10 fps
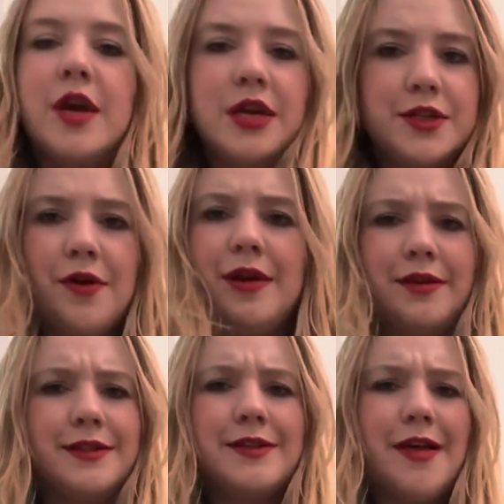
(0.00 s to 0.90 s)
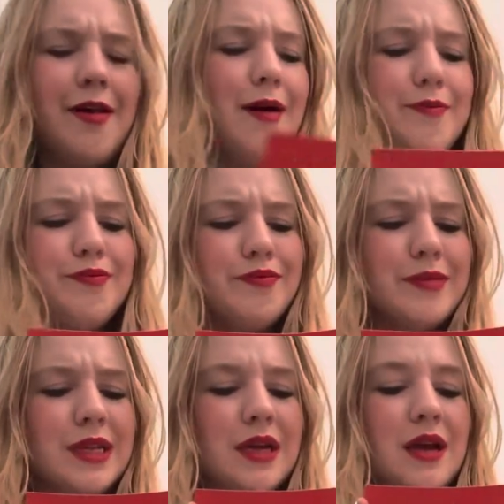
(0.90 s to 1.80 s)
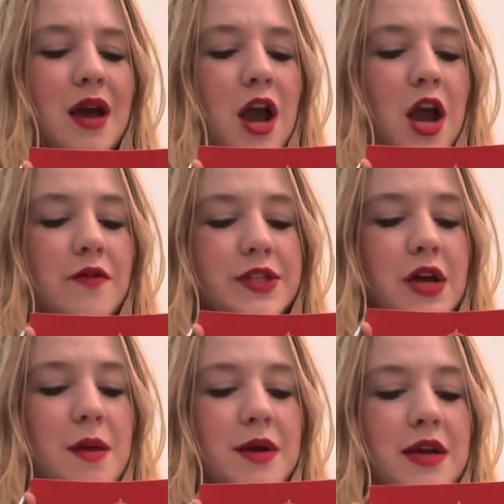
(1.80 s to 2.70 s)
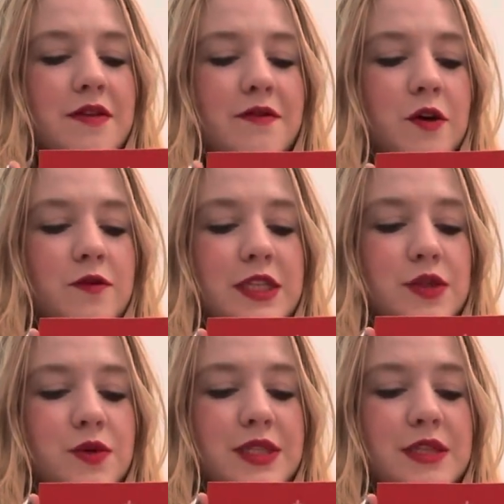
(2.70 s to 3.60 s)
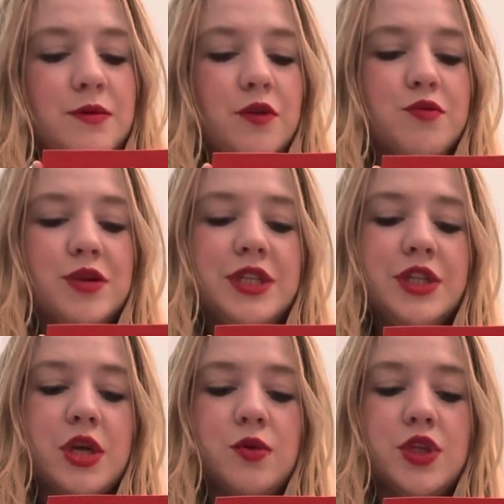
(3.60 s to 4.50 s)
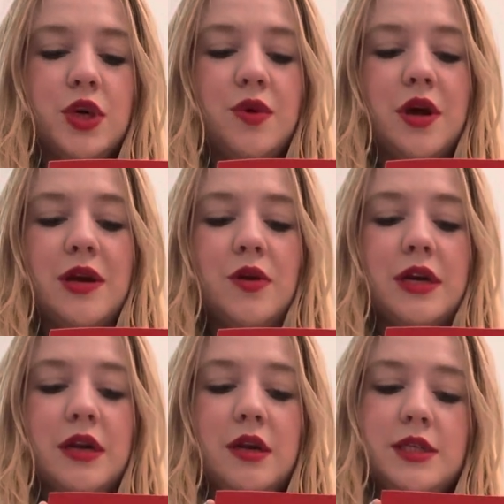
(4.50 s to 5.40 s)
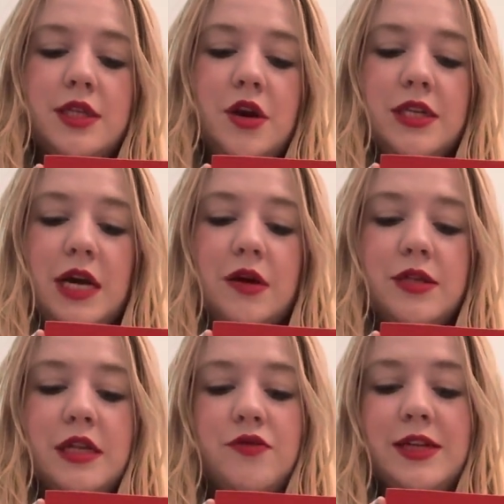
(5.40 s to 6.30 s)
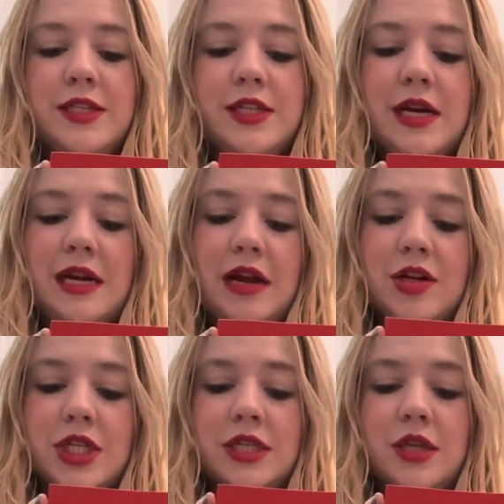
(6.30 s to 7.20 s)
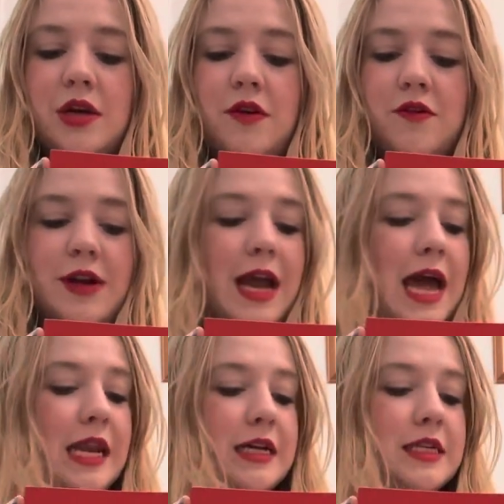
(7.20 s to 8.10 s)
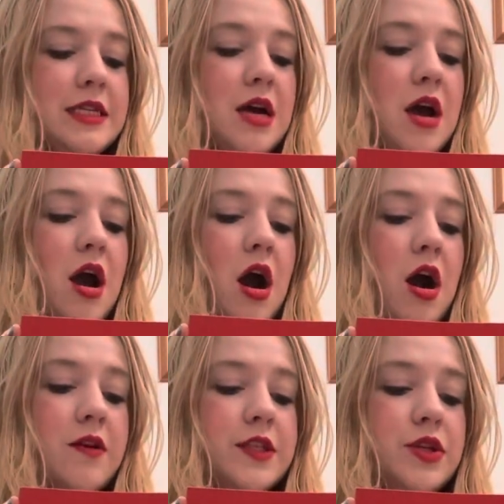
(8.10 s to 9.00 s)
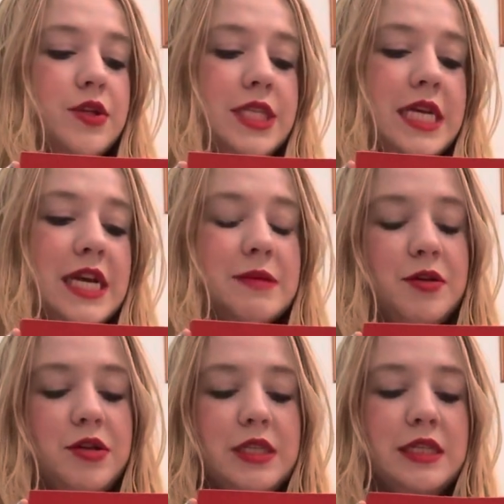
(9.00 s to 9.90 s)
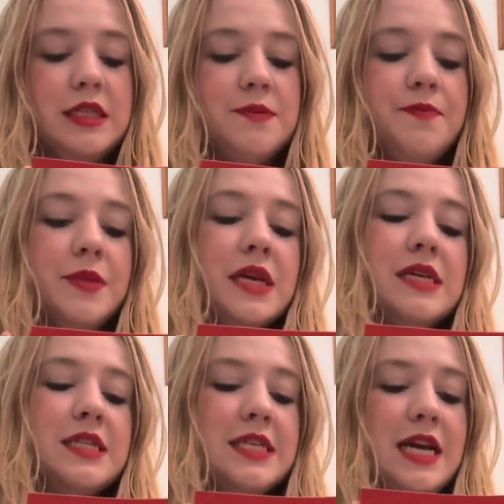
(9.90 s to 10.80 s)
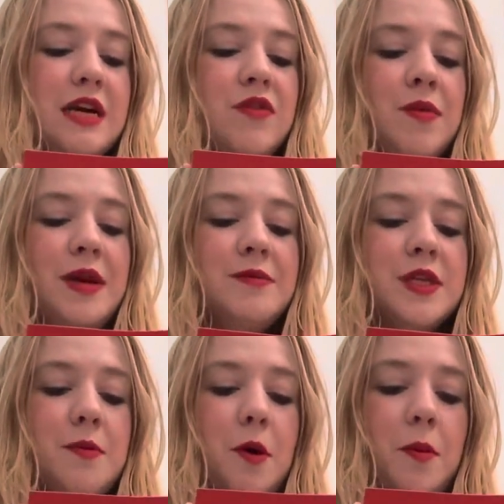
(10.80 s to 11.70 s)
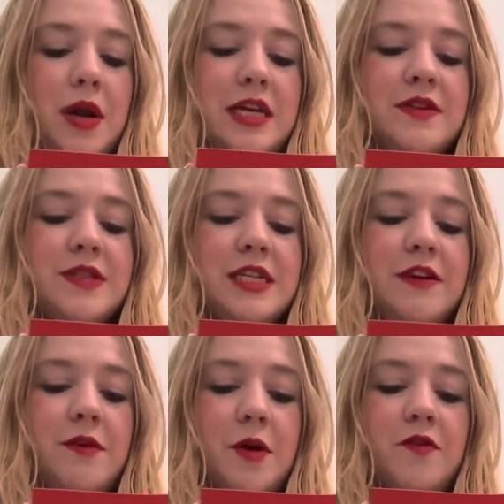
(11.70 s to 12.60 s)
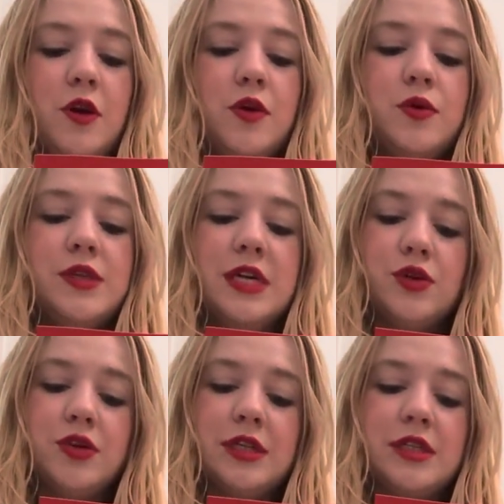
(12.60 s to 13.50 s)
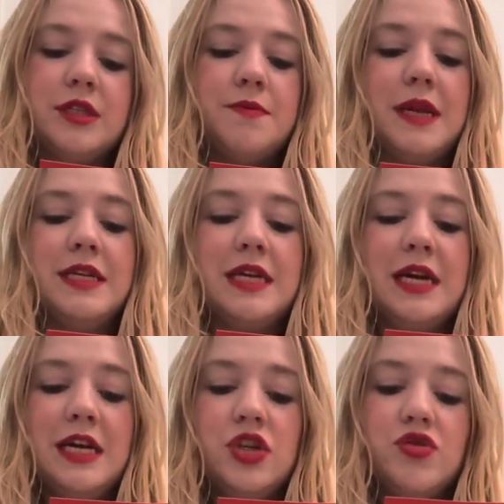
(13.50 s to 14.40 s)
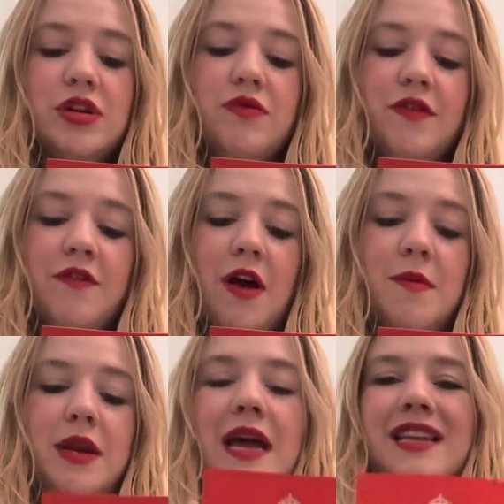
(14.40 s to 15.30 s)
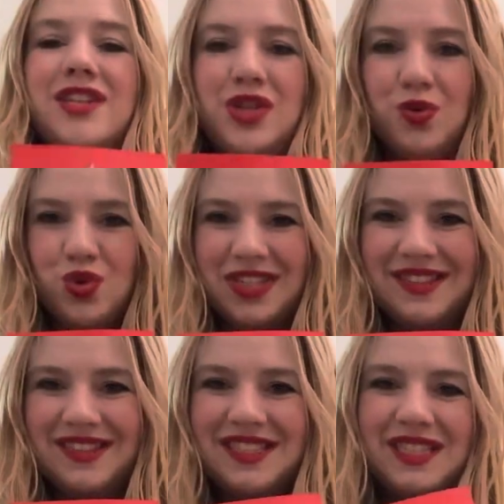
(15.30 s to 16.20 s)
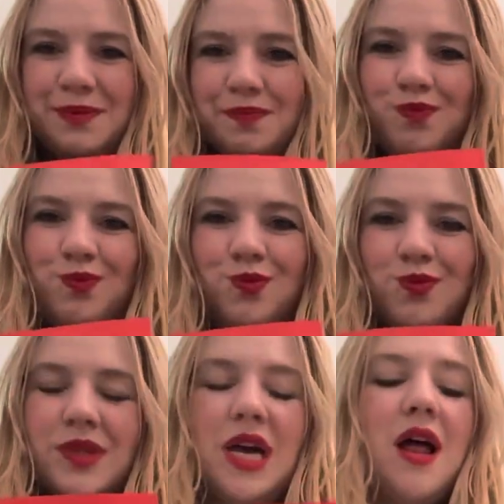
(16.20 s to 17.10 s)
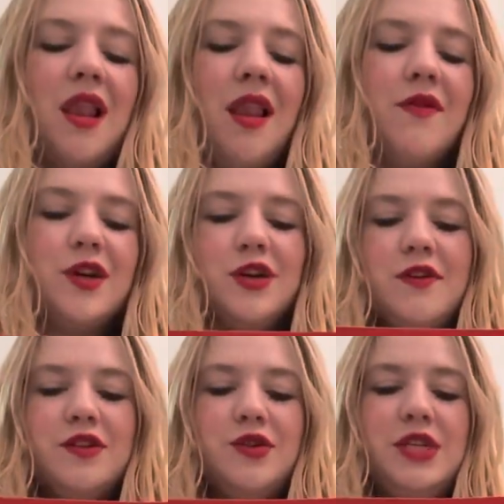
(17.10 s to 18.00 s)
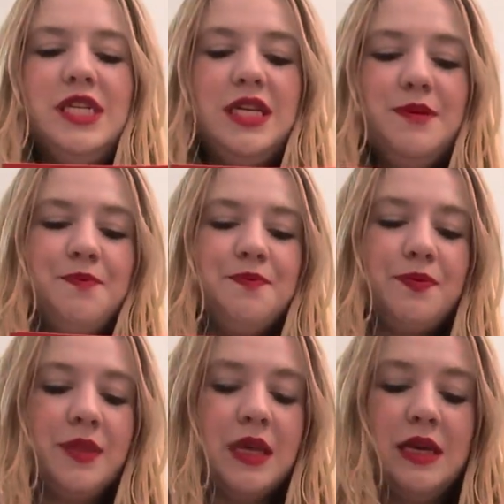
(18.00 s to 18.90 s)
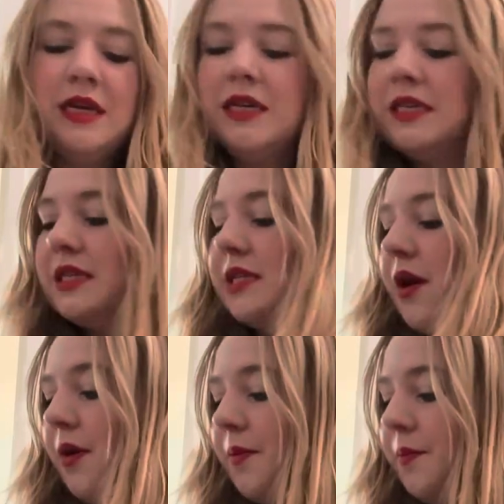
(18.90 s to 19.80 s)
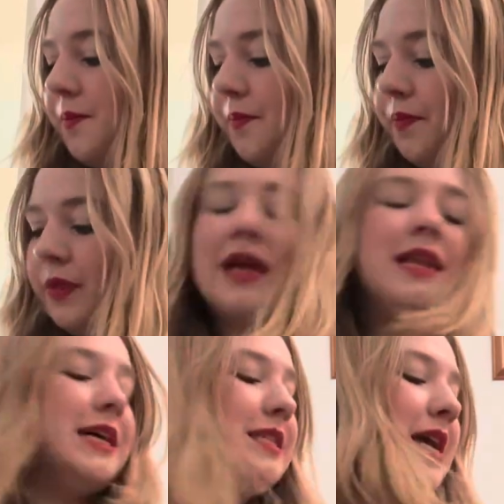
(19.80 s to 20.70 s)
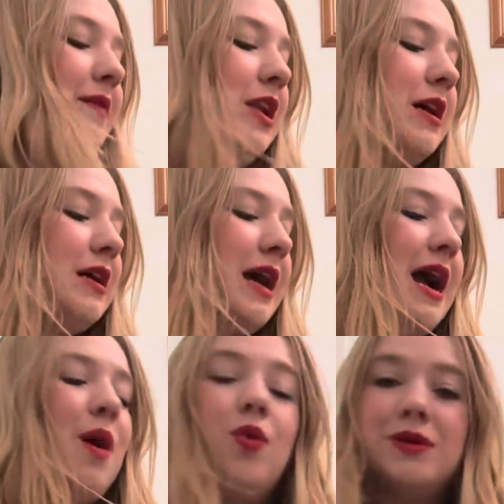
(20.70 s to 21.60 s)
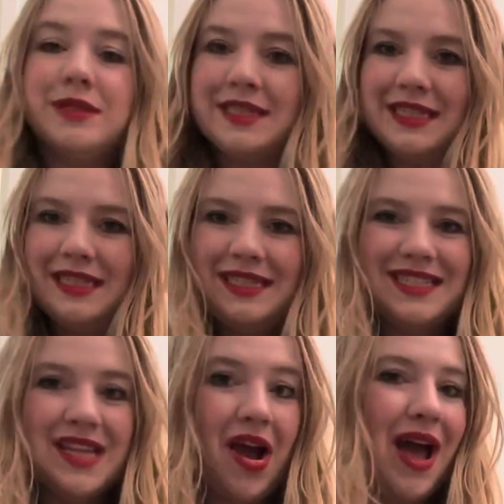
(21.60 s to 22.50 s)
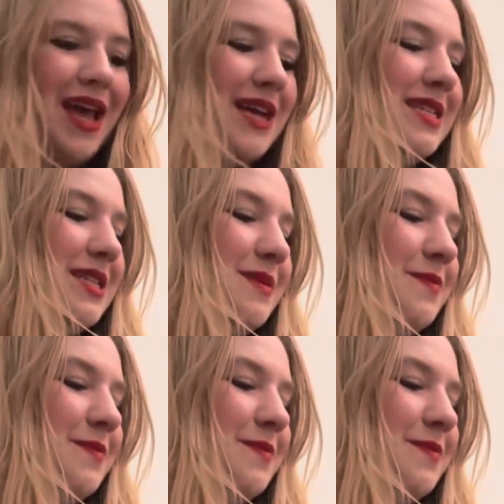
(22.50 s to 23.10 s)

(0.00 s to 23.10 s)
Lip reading: I totally understand that. Over time, it evolved into a symbol of British culture with iconic London hotels like the Ritz and Claridges offering elegant afternoon tea experiences. Today, it remains a popular activity for both locals and tourists, blending history, refinement, and indulgence. Love a good afternoon tea. So, let's have a look at what's inside.